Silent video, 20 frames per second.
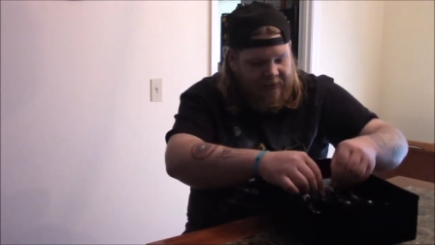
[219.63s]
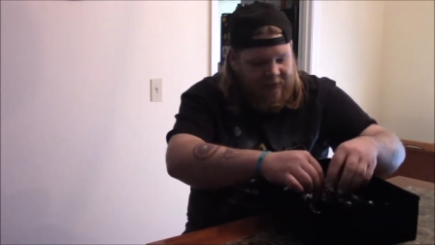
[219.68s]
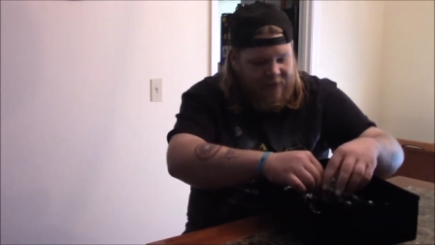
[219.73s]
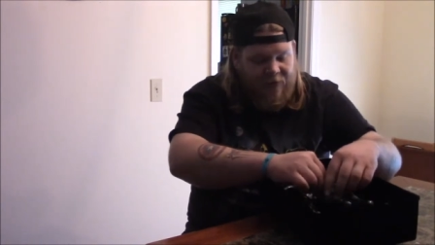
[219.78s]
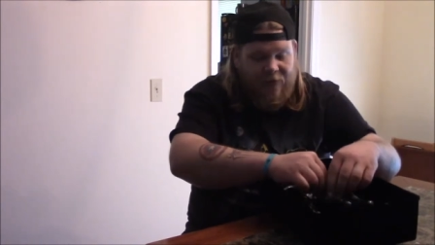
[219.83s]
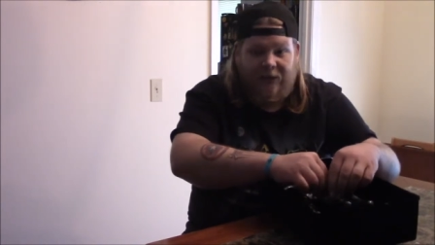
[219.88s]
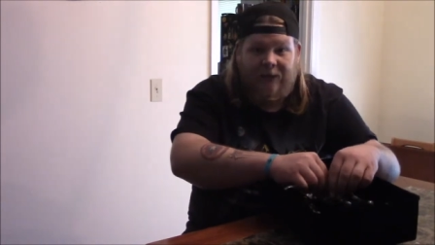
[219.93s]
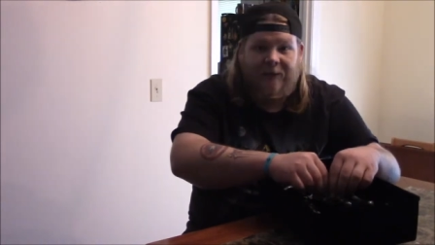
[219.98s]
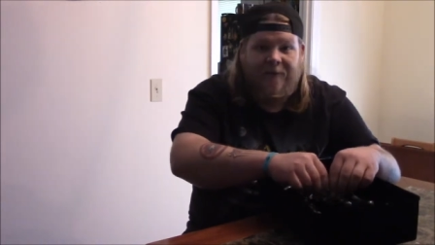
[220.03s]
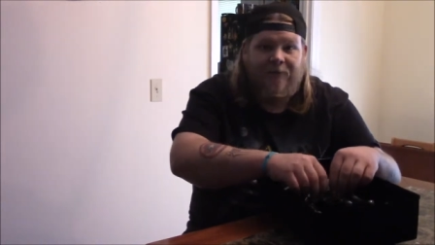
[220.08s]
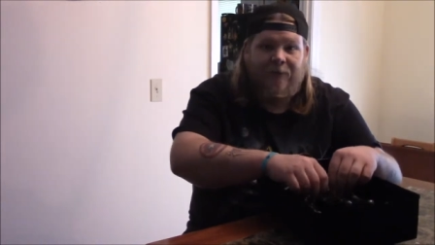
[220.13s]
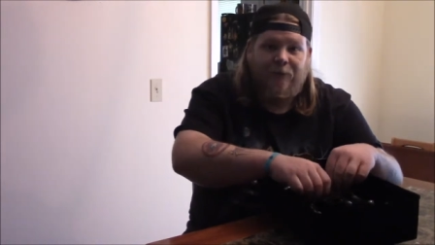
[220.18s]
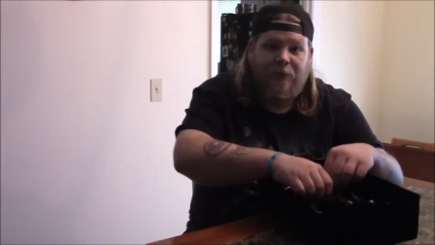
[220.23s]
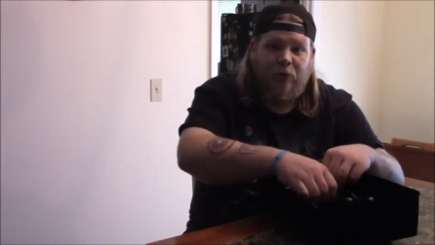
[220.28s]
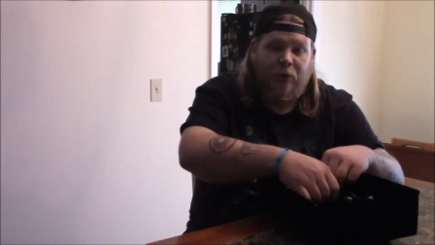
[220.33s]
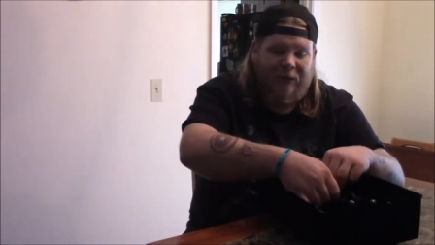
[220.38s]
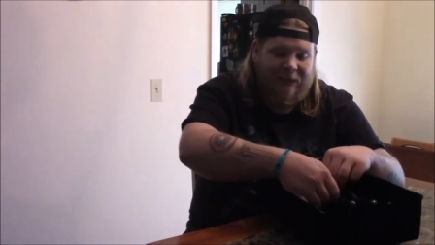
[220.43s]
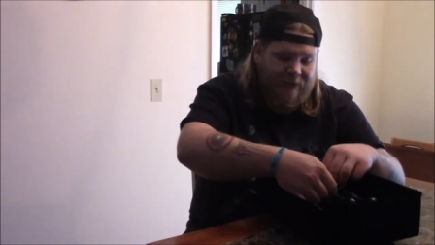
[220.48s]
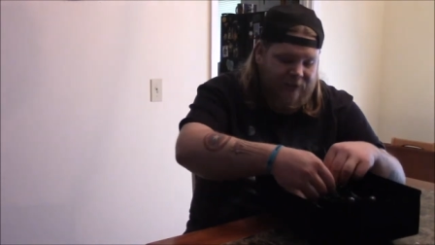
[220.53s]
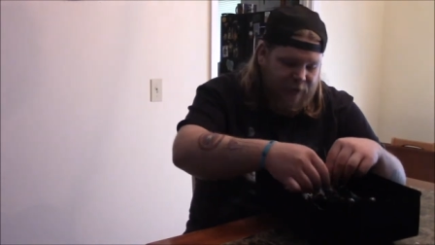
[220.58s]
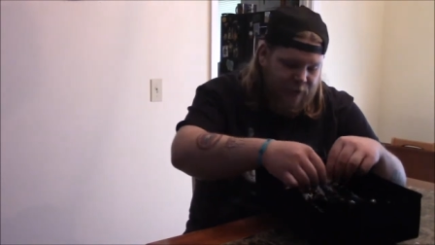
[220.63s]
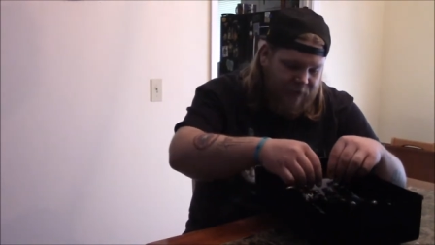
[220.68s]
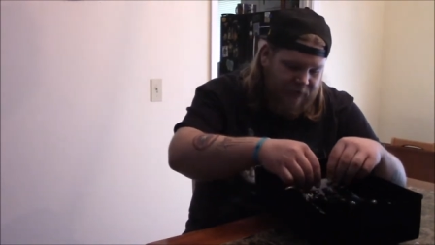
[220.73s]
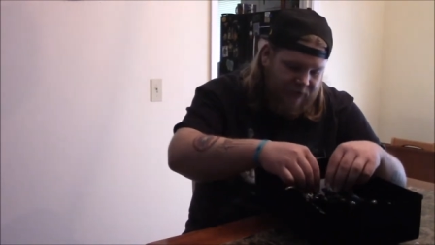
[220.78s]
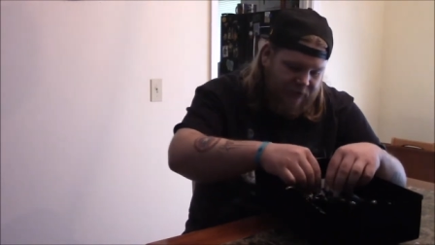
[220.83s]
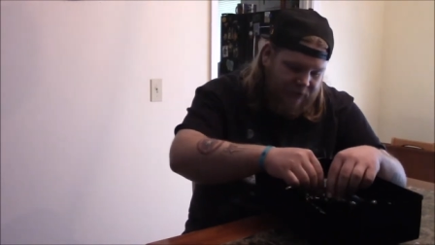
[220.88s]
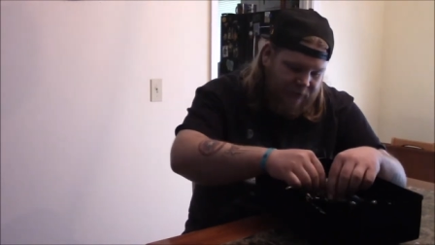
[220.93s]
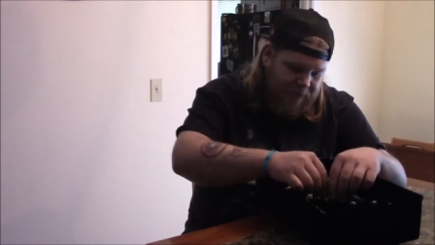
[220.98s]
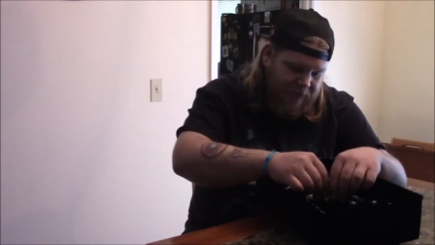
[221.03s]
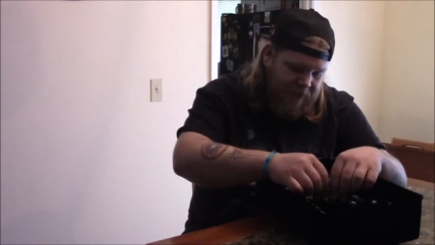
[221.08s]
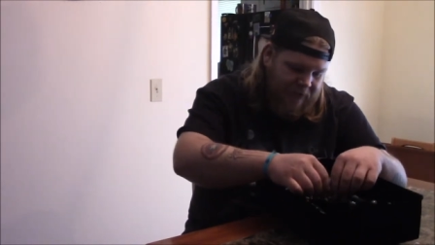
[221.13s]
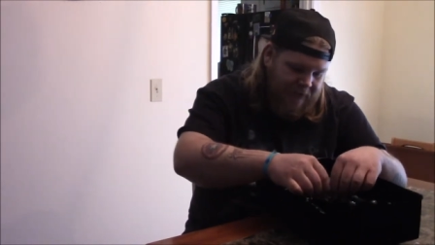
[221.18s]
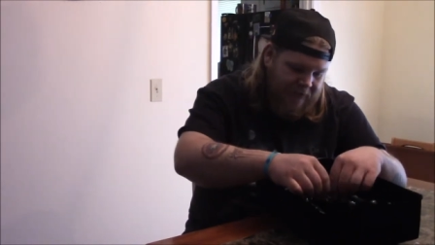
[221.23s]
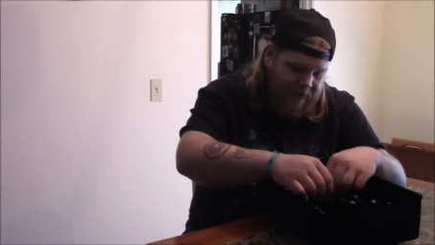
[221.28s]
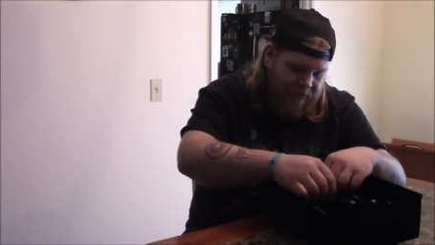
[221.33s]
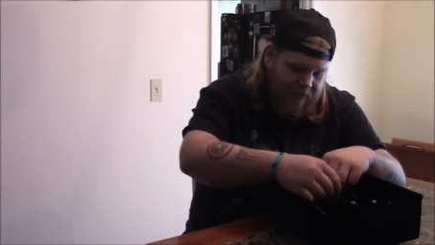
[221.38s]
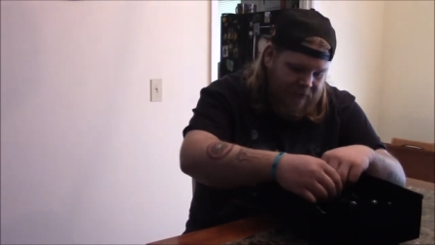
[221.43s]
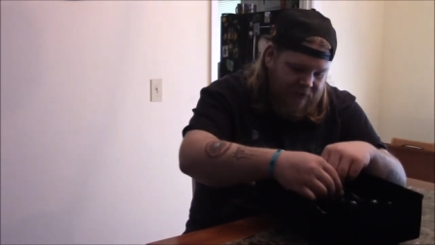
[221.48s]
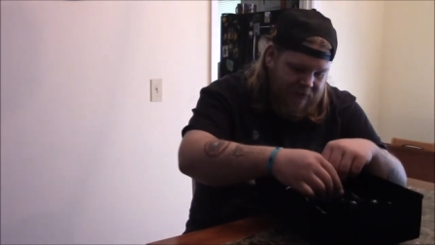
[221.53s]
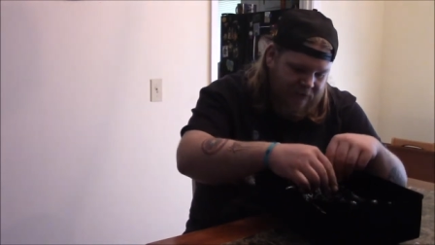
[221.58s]
I don't know if I'm going to because they're pretty
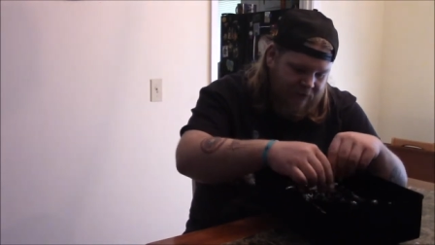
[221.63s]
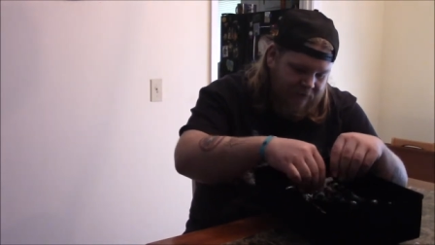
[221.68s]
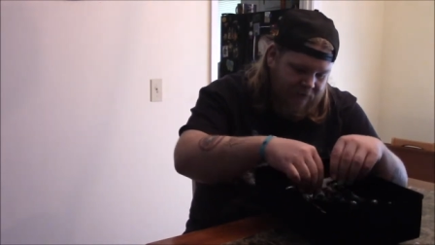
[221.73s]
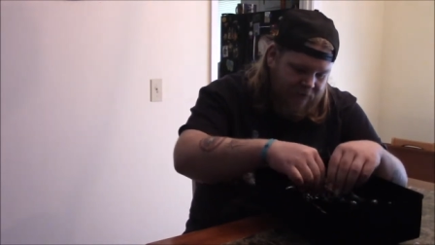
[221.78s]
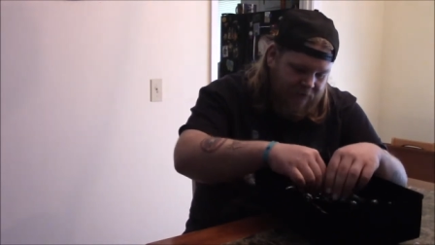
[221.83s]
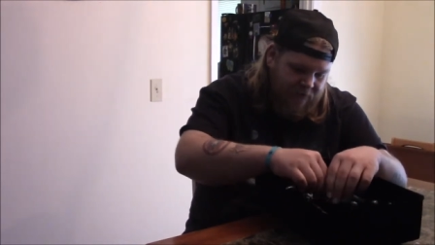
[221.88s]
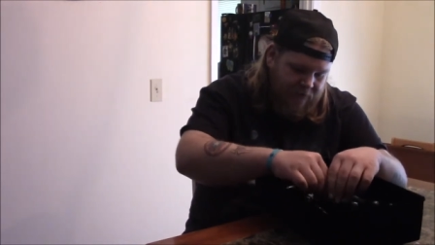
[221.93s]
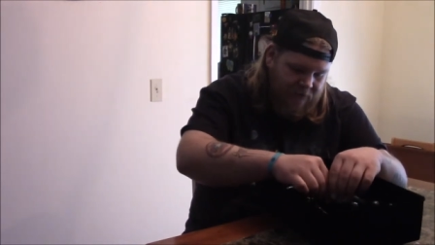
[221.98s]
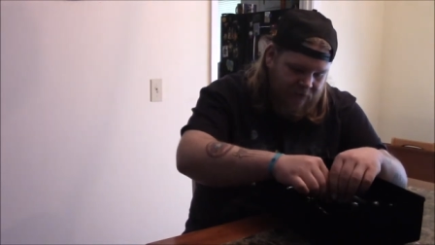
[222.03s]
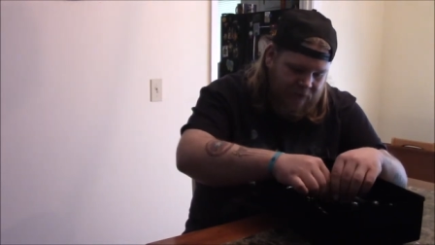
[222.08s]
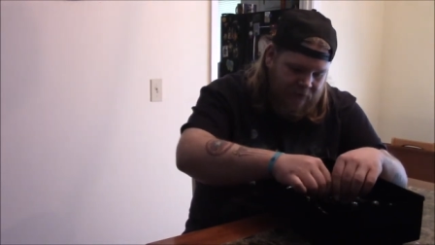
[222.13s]
expensive.